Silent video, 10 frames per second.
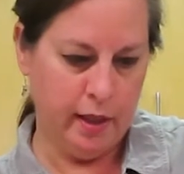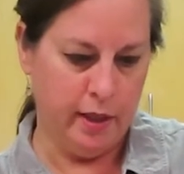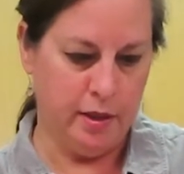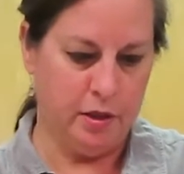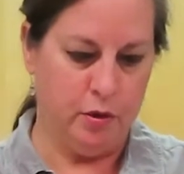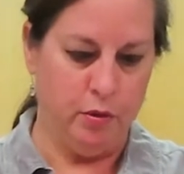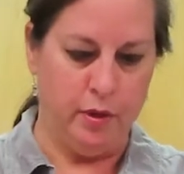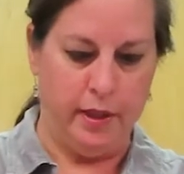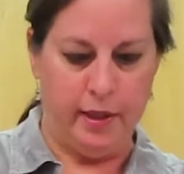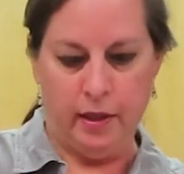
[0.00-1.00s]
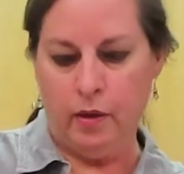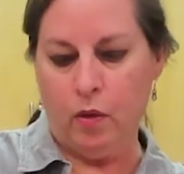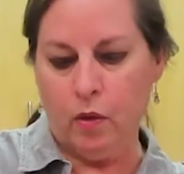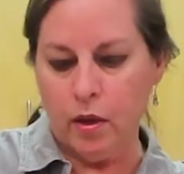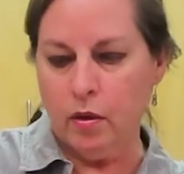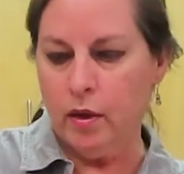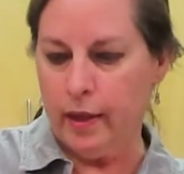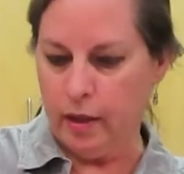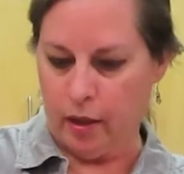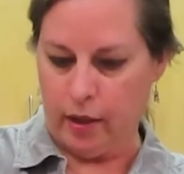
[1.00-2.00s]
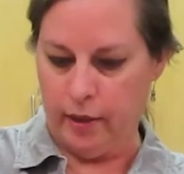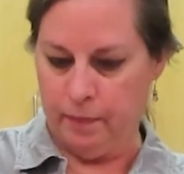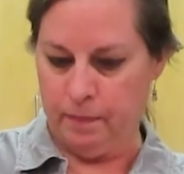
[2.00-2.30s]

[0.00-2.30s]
into the oil and honey.